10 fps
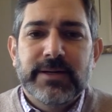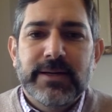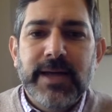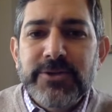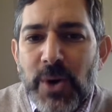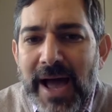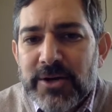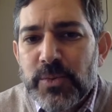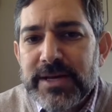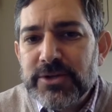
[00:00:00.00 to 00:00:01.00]
And so how do
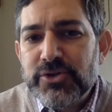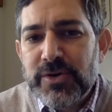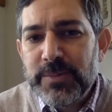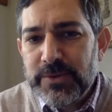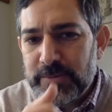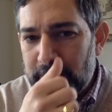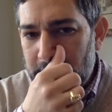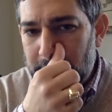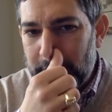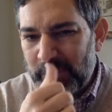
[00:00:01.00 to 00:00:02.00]
we contribute?
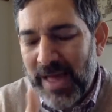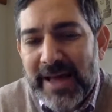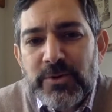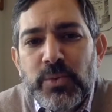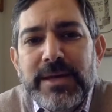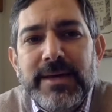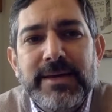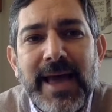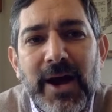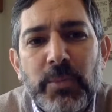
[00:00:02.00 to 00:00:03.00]
How do we
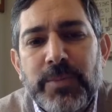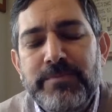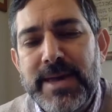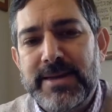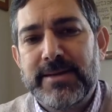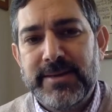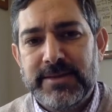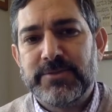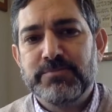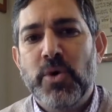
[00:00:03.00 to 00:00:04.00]
help make
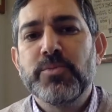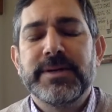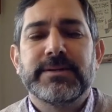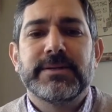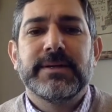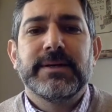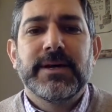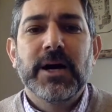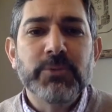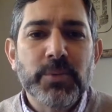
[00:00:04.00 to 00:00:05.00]
this moment
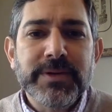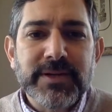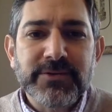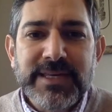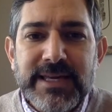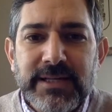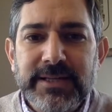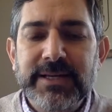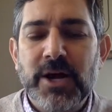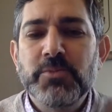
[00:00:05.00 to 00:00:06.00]
a moment of
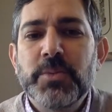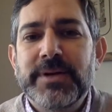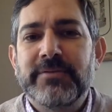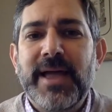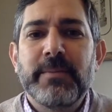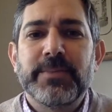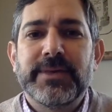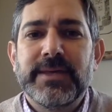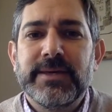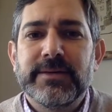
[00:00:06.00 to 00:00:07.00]
healing, a moment of
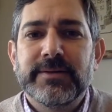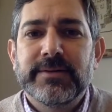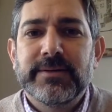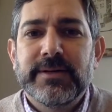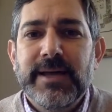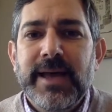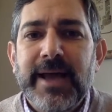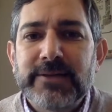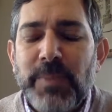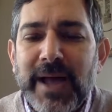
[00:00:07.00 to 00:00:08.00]
empathy?
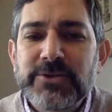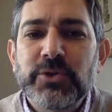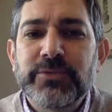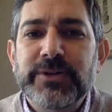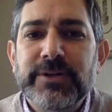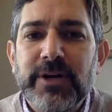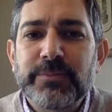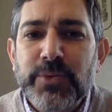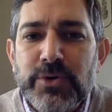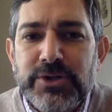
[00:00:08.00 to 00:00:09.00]
As Passover
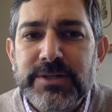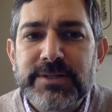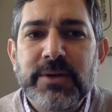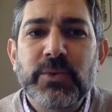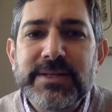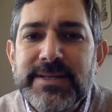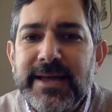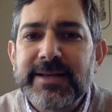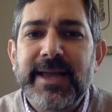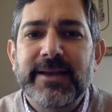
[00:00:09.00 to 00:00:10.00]
approaches and we
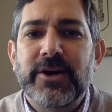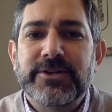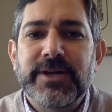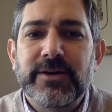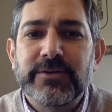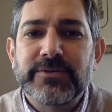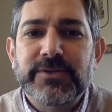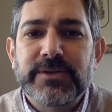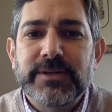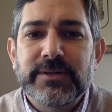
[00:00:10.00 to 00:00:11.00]
dedicate ourselves
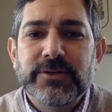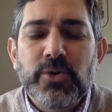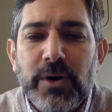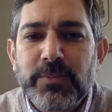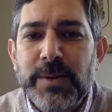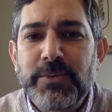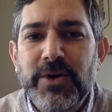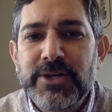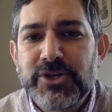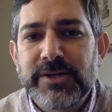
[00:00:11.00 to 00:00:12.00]
to our
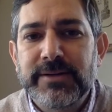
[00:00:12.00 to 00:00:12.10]
preparation,